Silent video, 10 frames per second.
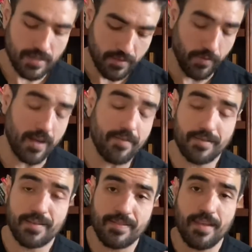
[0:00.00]
whatever
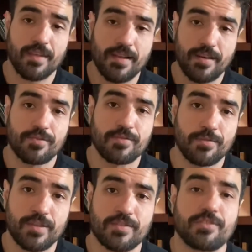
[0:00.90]
the thing you're going to
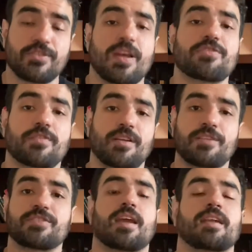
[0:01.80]
do is to change your
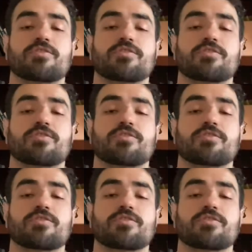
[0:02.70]
inner state,